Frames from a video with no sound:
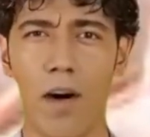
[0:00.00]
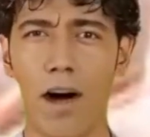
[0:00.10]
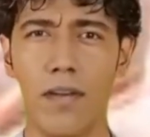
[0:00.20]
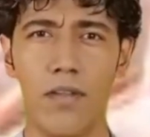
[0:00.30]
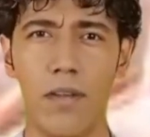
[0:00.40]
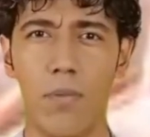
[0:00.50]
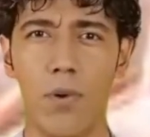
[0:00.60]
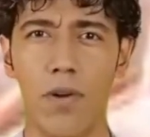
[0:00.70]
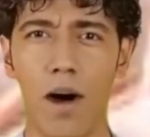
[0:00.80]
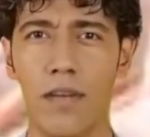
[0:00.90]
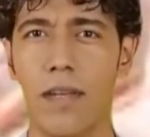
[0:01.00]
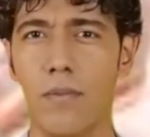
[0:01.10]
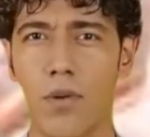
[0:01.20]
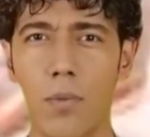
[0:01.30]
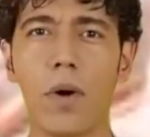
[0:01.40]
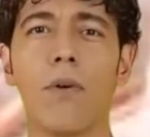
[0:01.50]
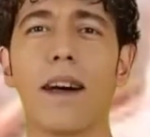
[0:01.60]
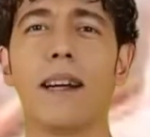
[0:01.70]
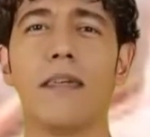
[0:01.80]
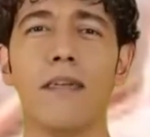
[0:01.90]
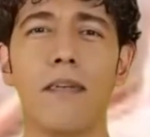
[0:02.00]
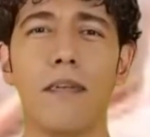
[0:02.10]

loss that will cause him to worry